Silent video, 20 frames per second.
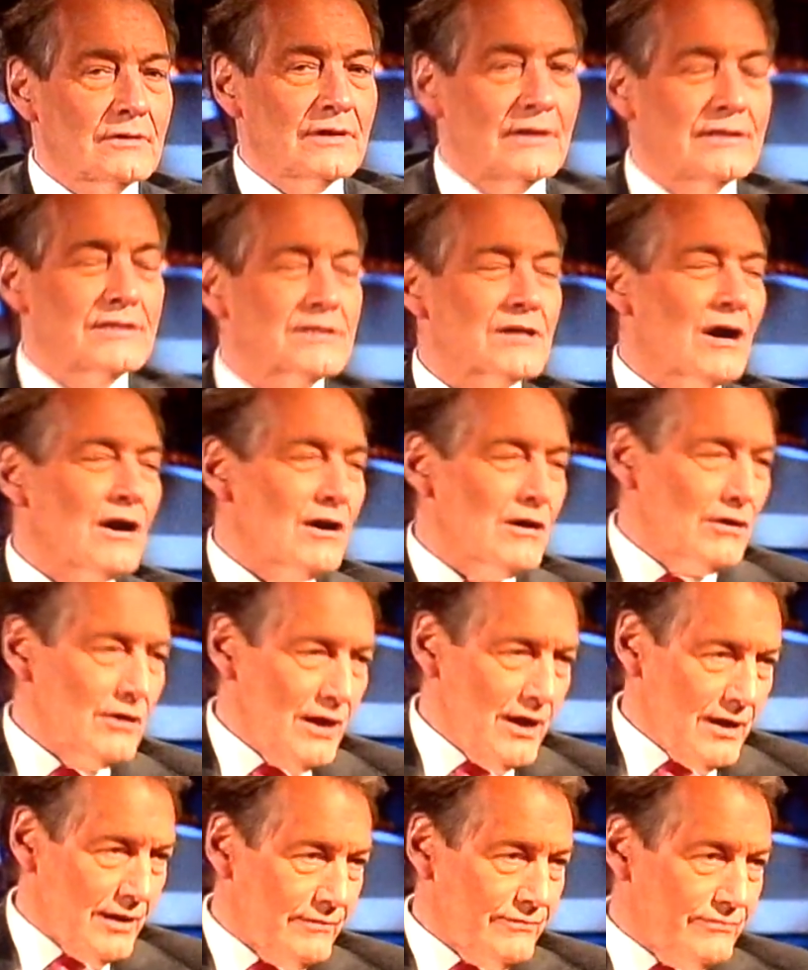entire
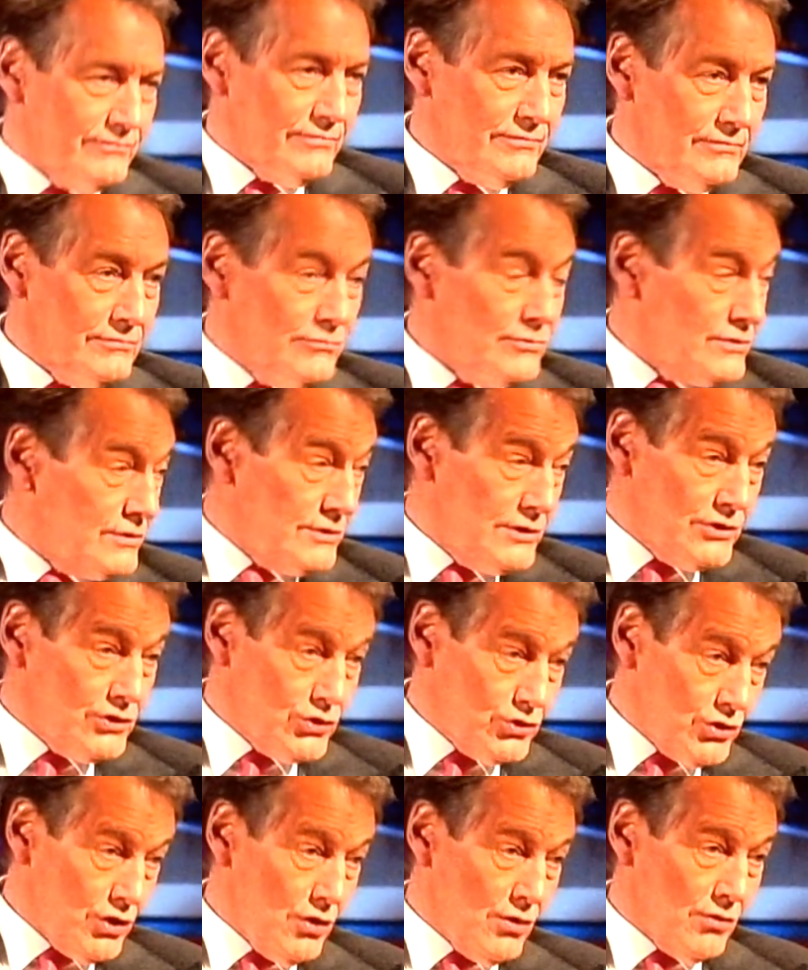life, was this
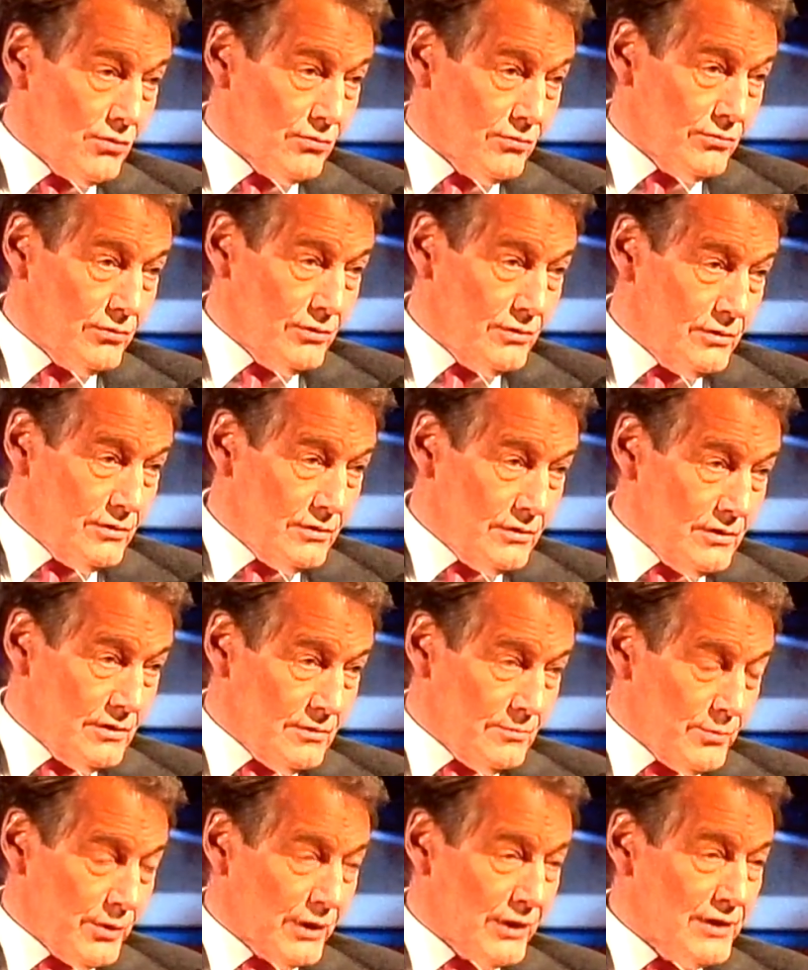show. Right.
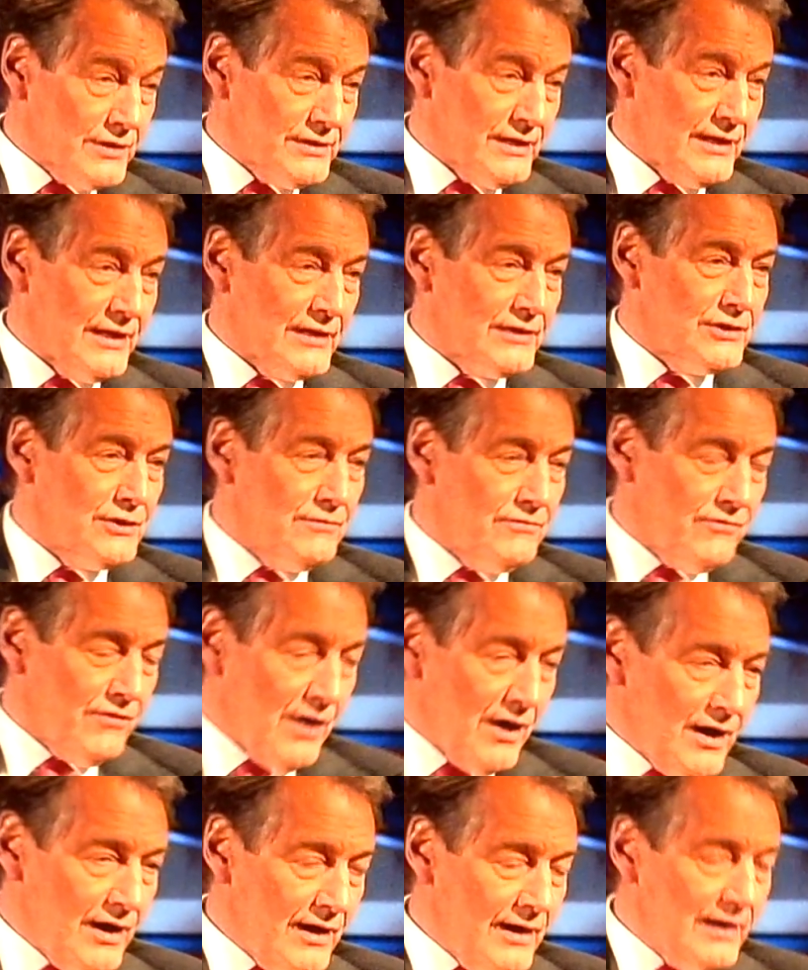Because it had
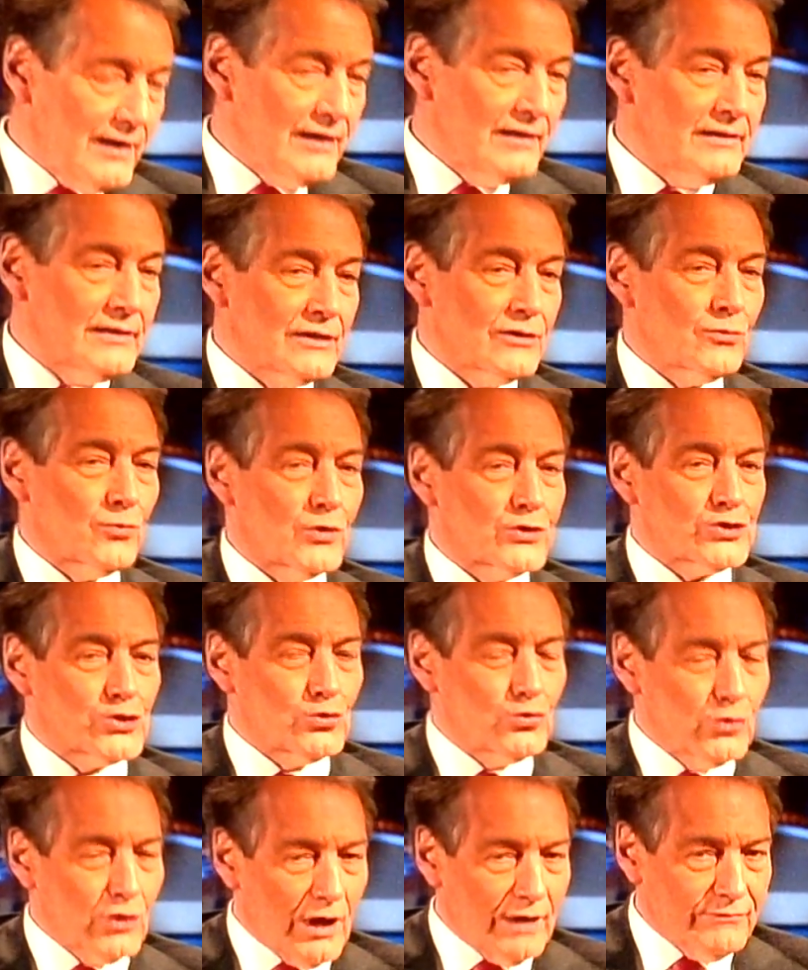defined well, I, what
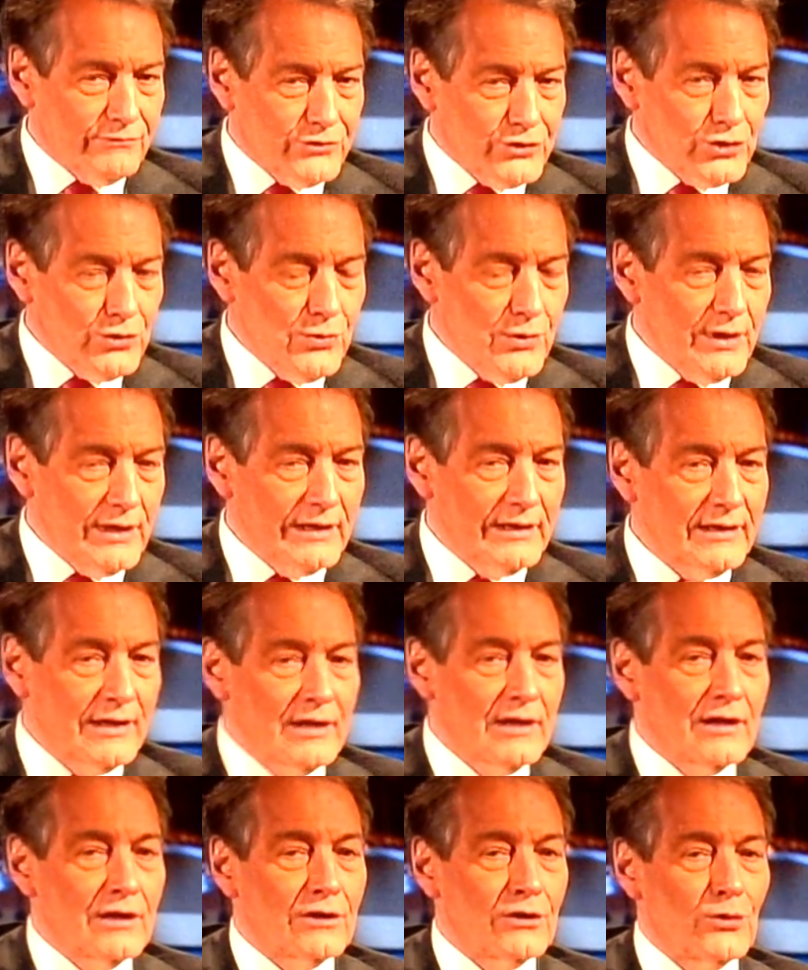you loved doing,
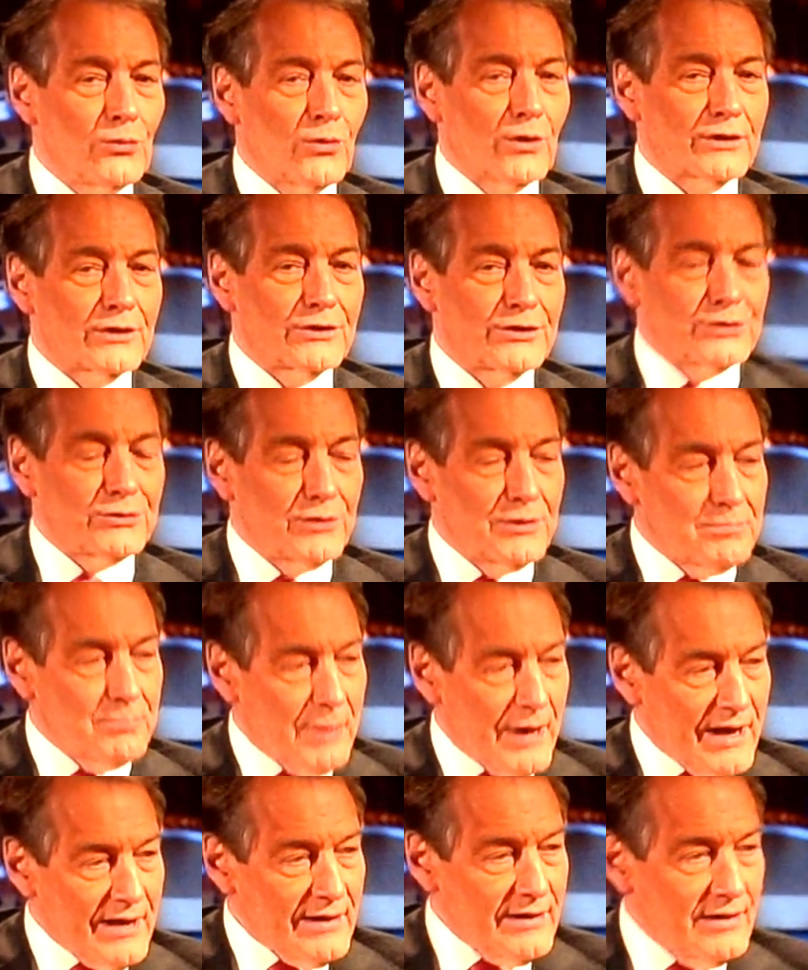you yeah. wanted to do it
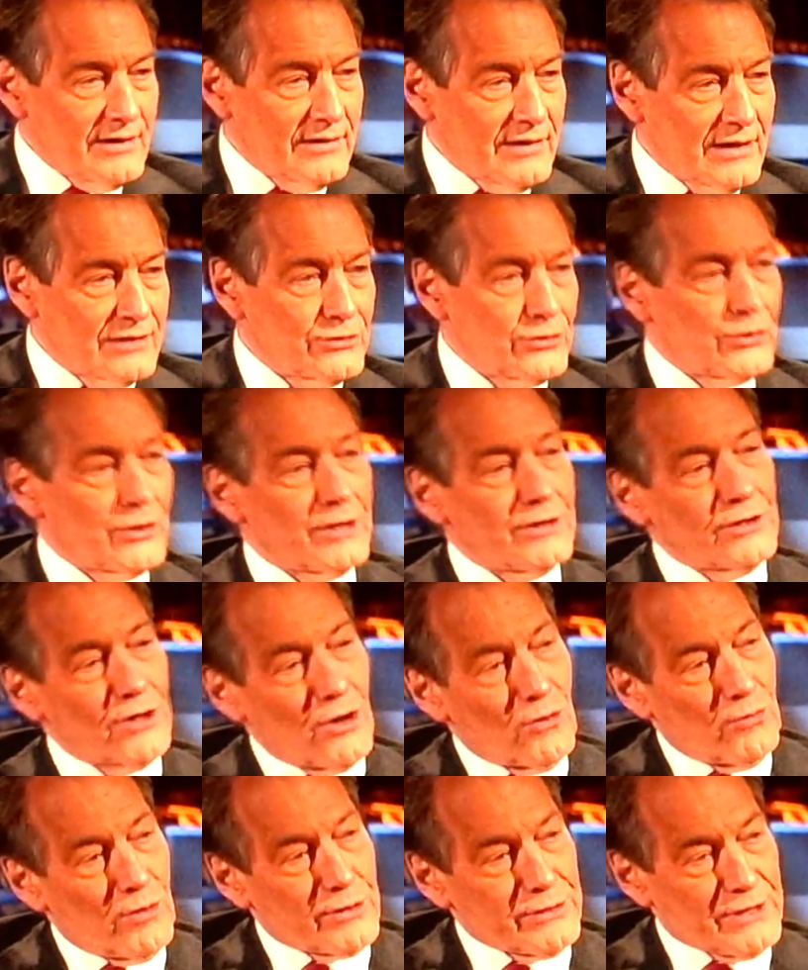better, and you didn't
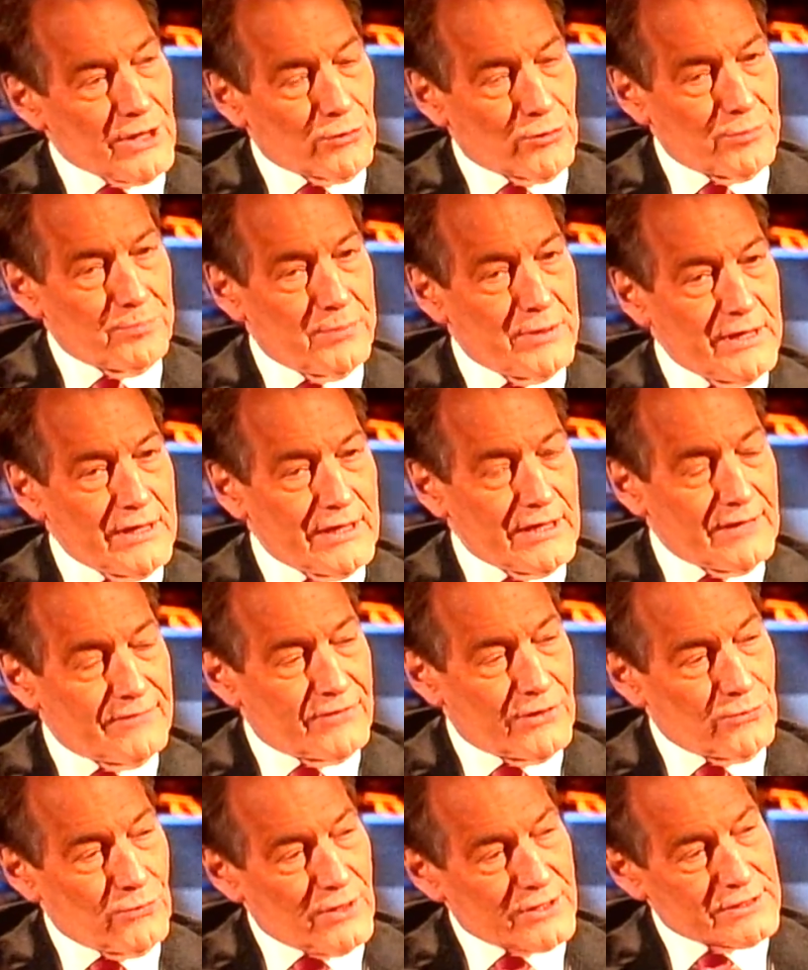know what there would be
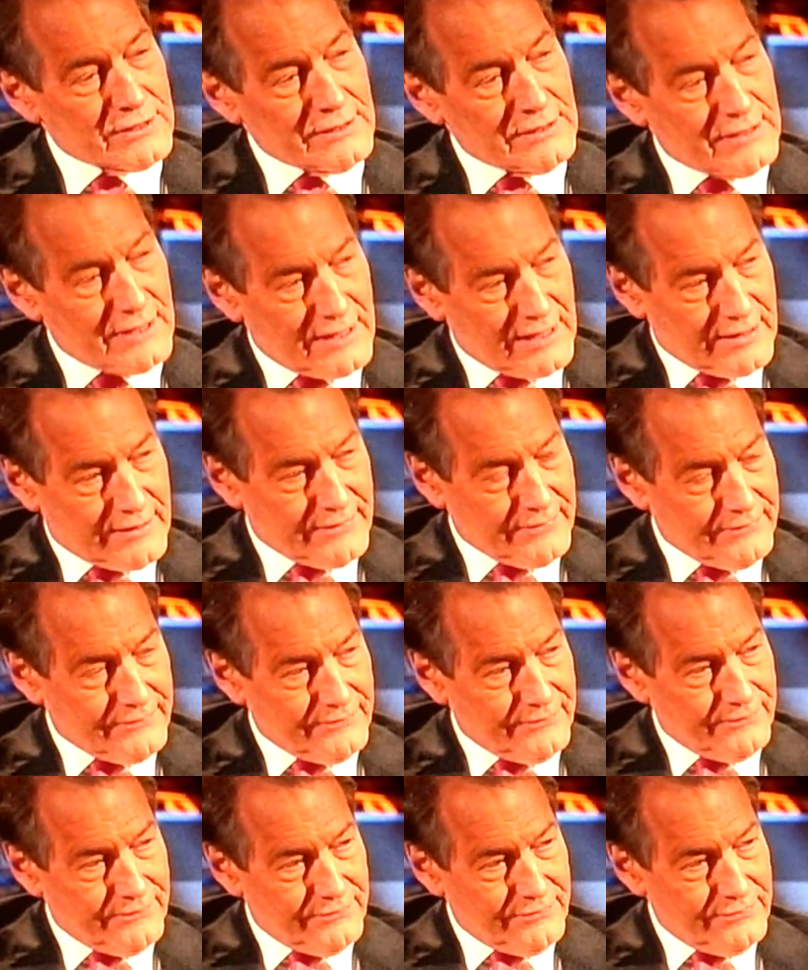if it wasn't there. Yeah. Well,